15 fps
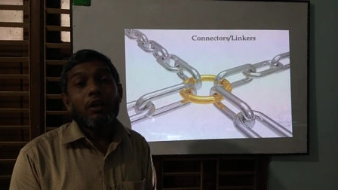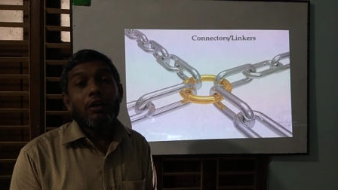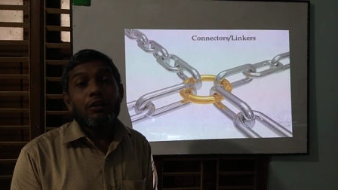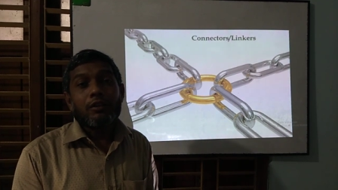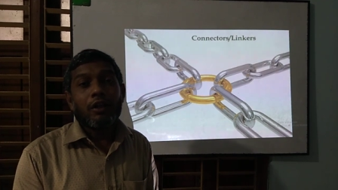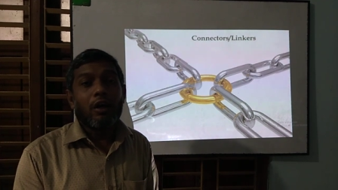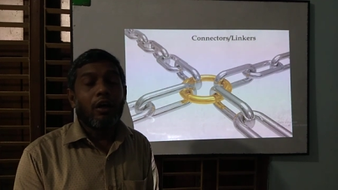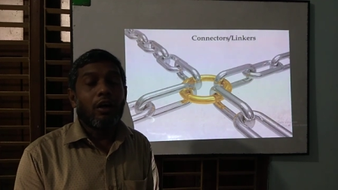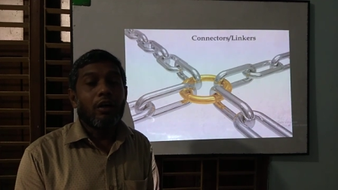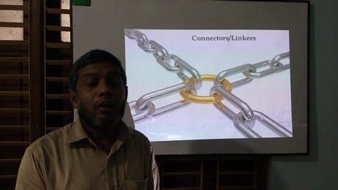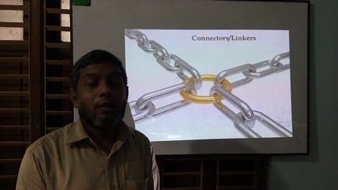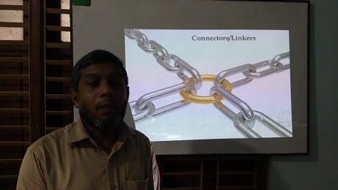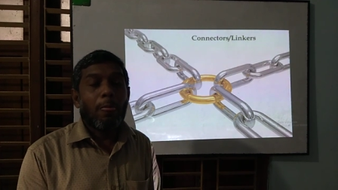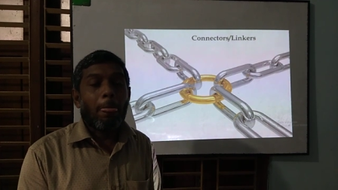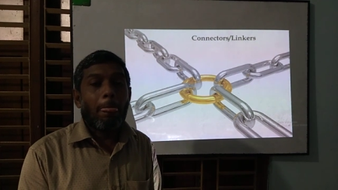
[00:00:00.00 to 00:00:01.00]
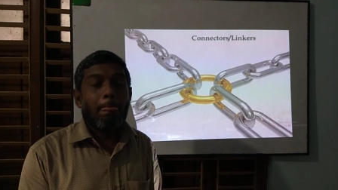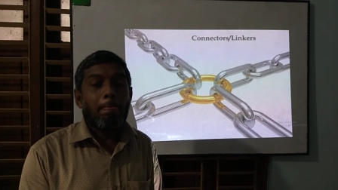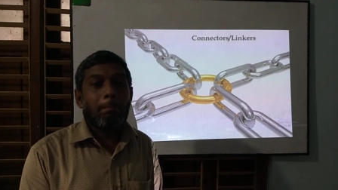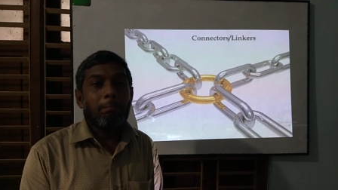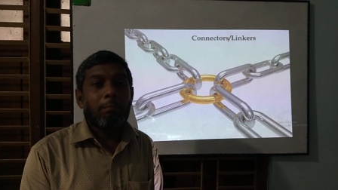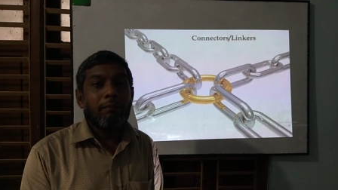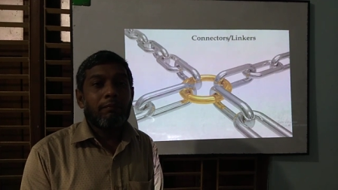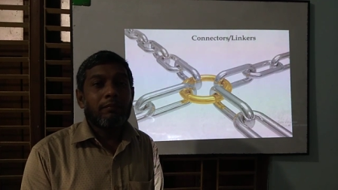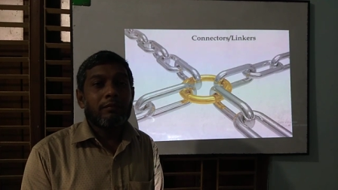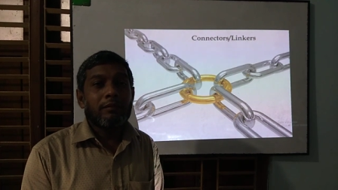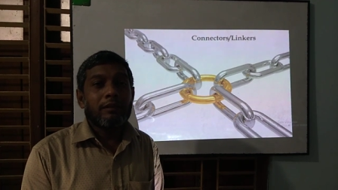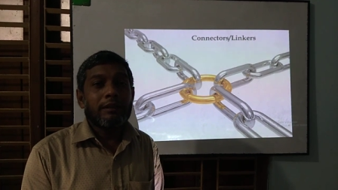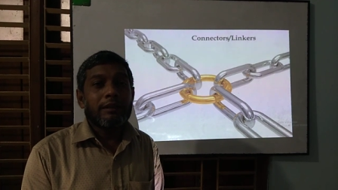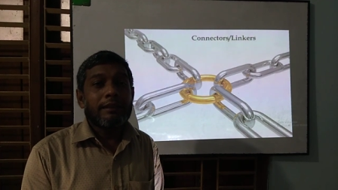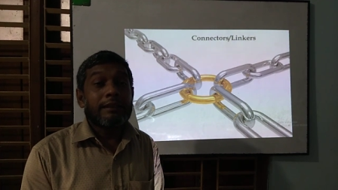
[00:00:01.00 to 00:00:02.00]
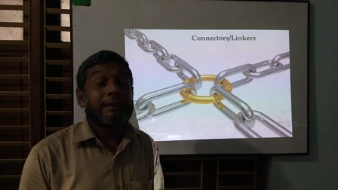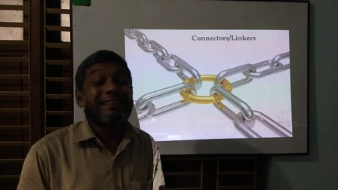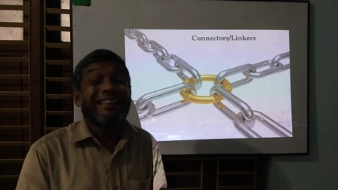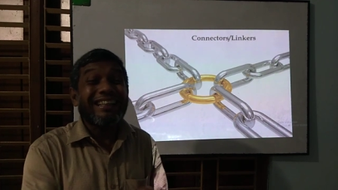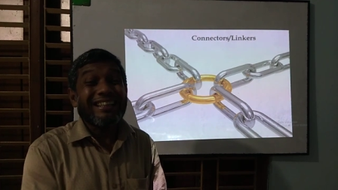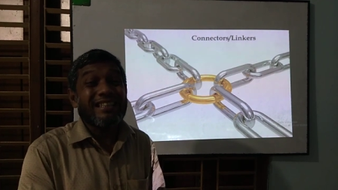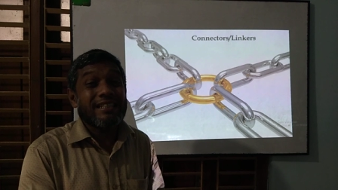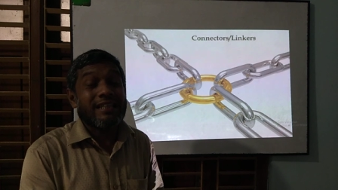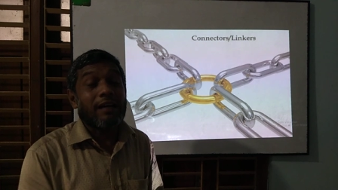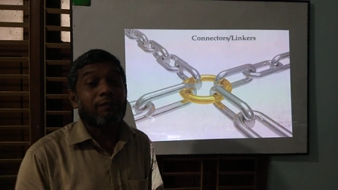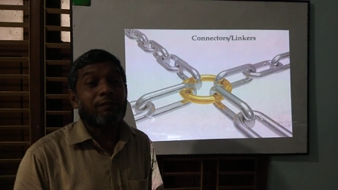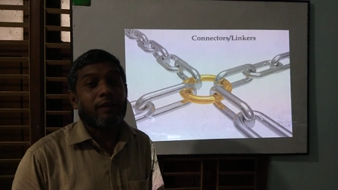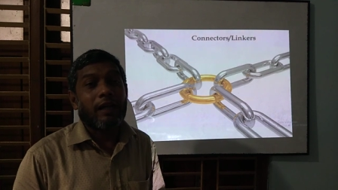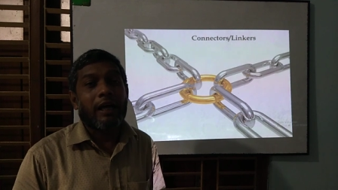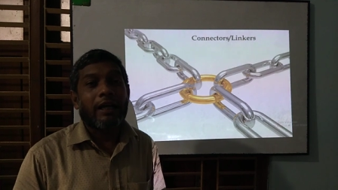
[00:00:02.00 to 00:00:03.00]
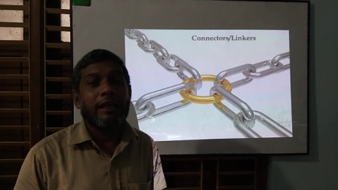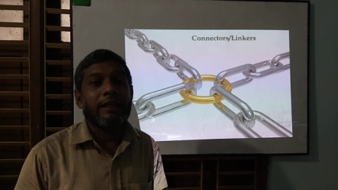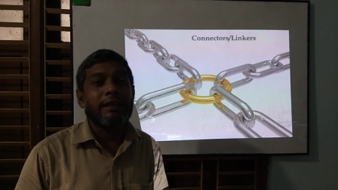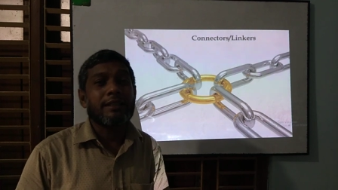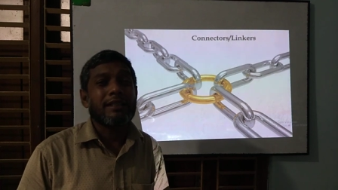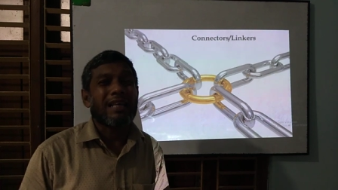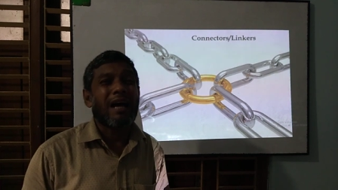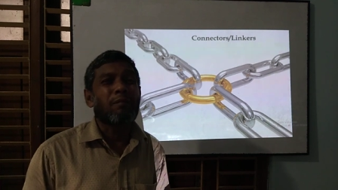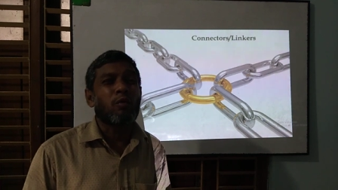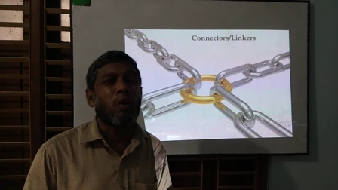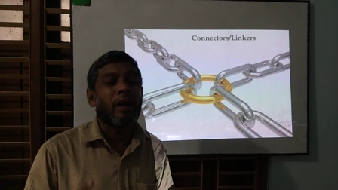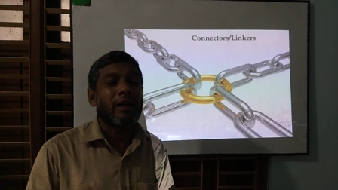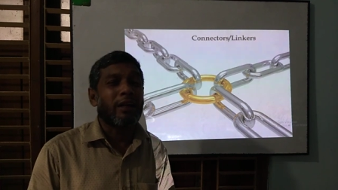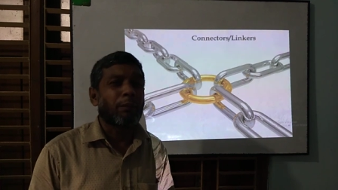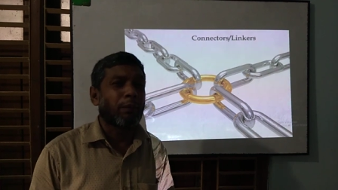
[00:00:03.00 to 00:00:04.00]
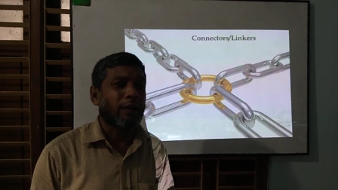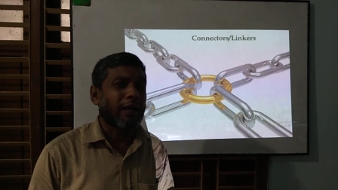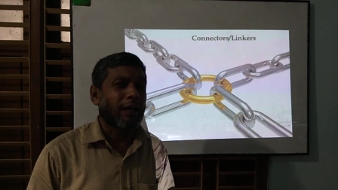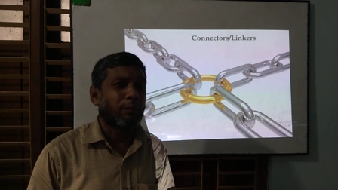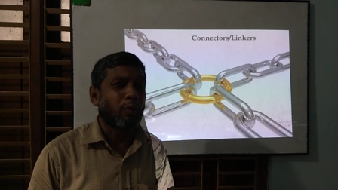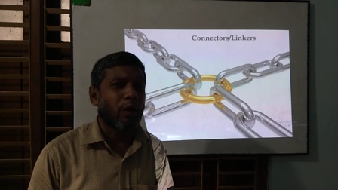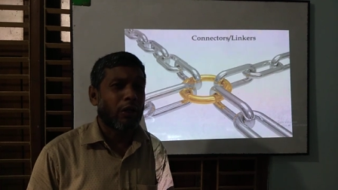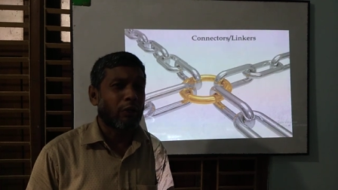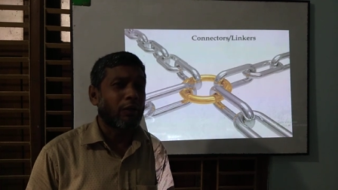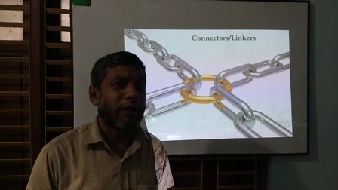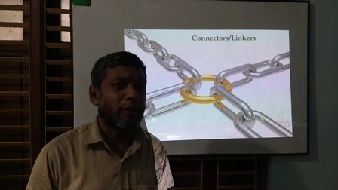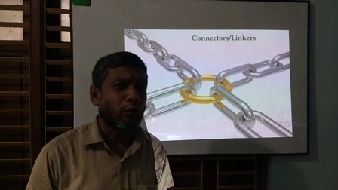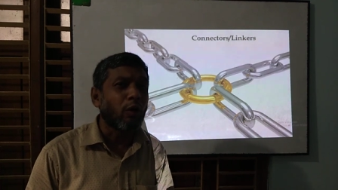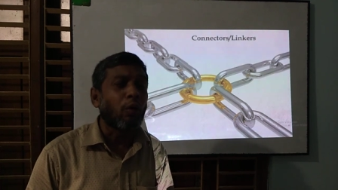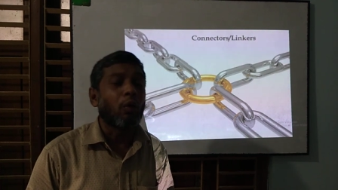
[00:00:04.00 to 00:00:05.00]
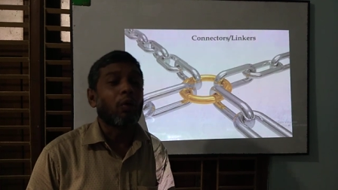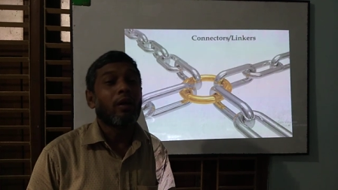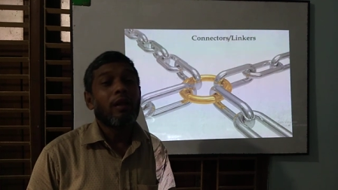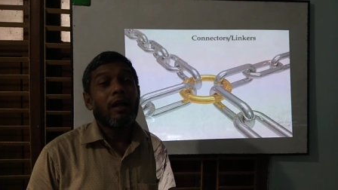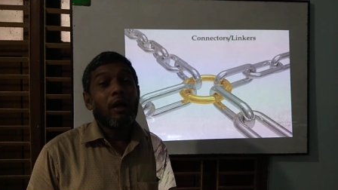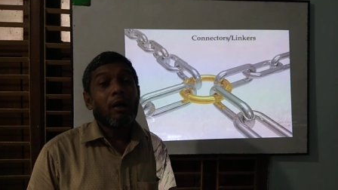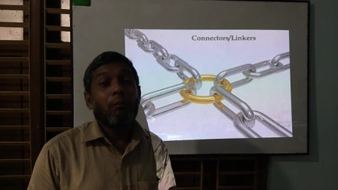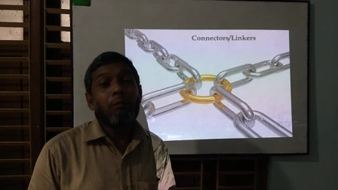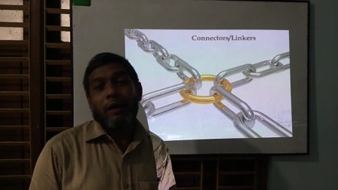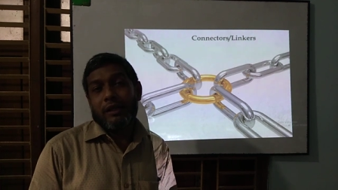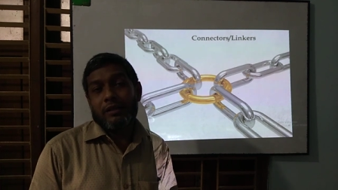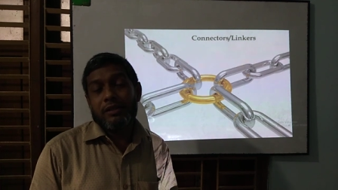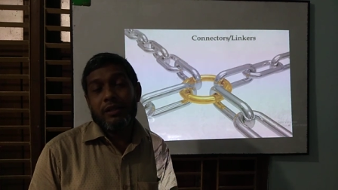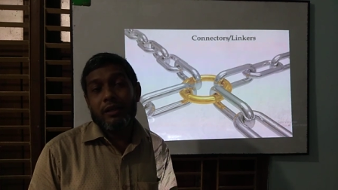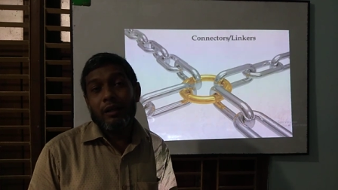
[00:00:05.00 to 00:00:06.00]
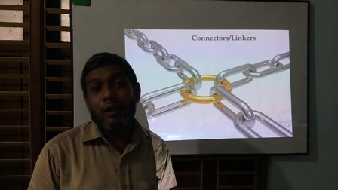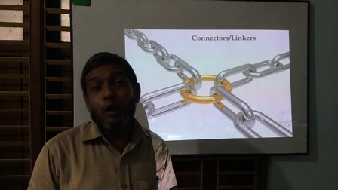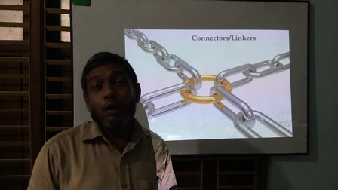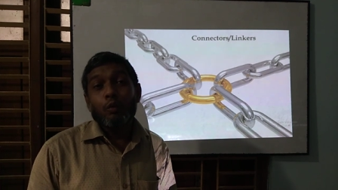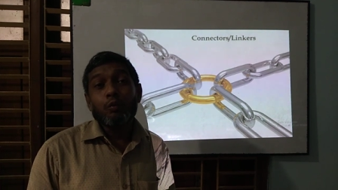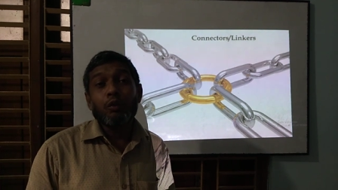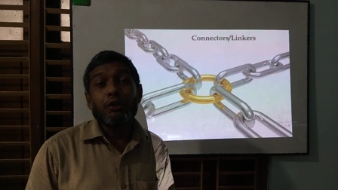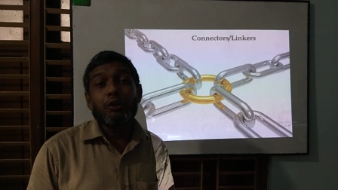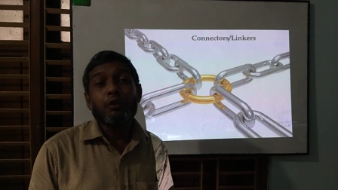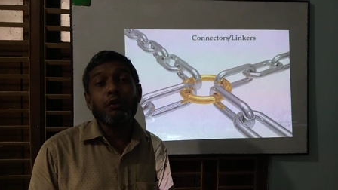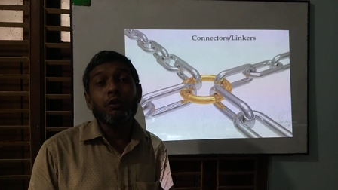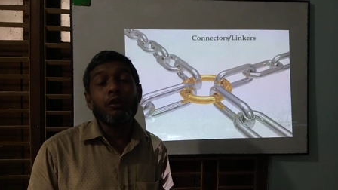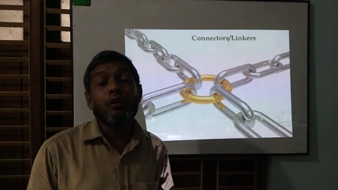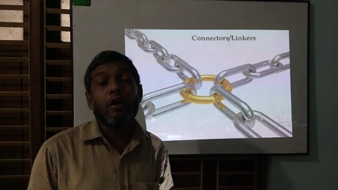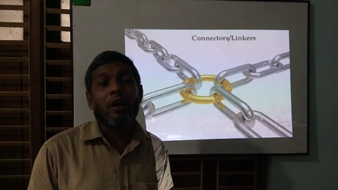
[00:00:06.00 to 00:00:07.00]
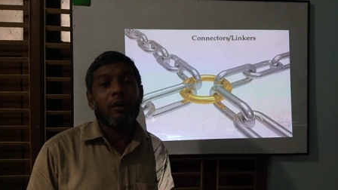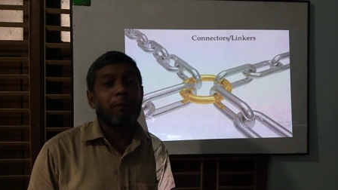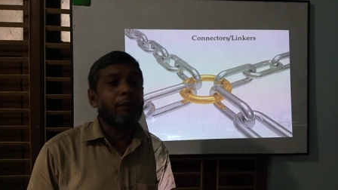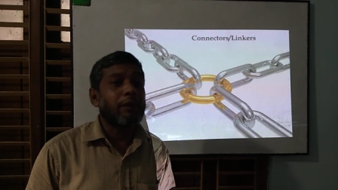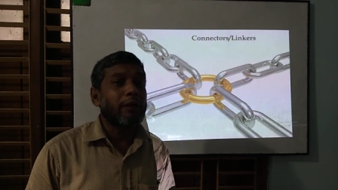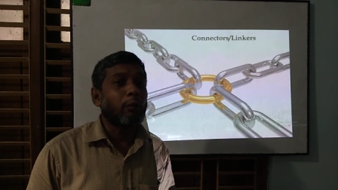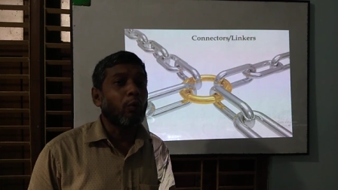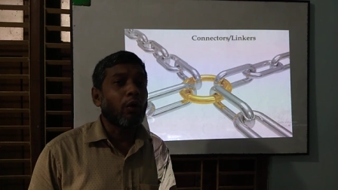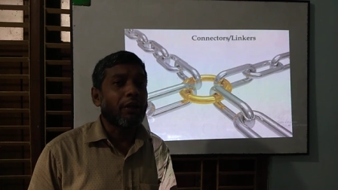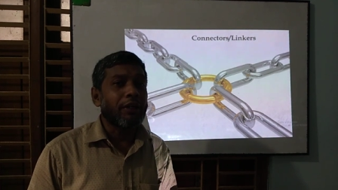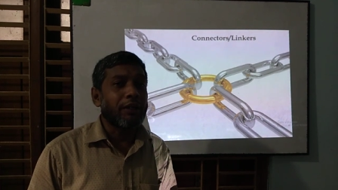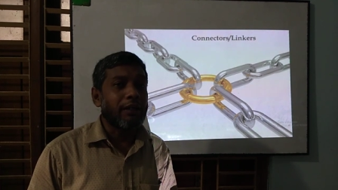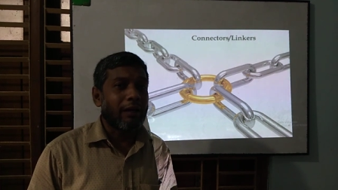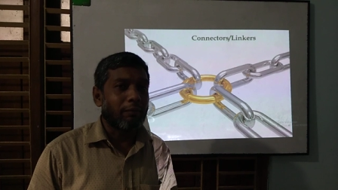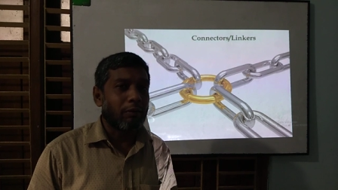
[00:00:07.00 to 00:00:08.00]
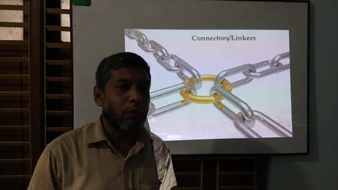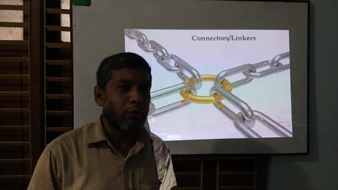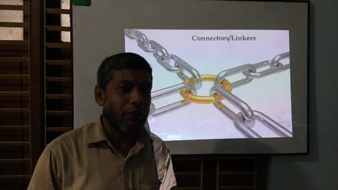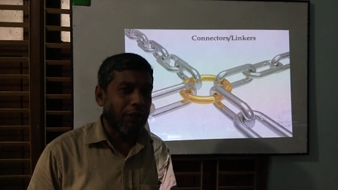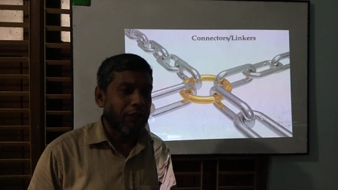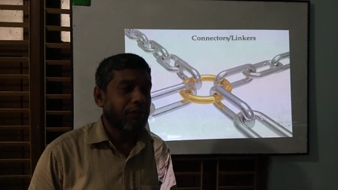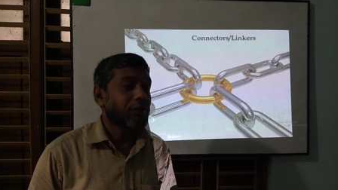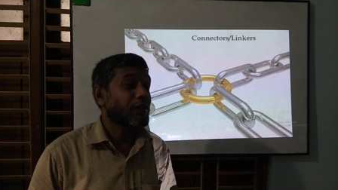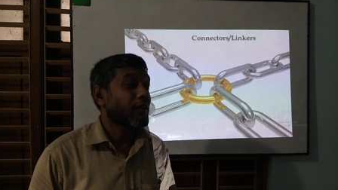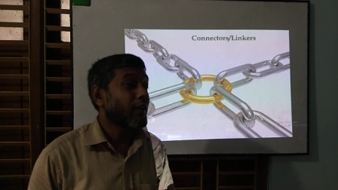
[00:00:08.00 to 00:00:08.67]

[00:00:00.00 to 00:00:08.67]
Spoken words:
So this chapter is somewhat difficult for you, I know, but we should not be worried about it.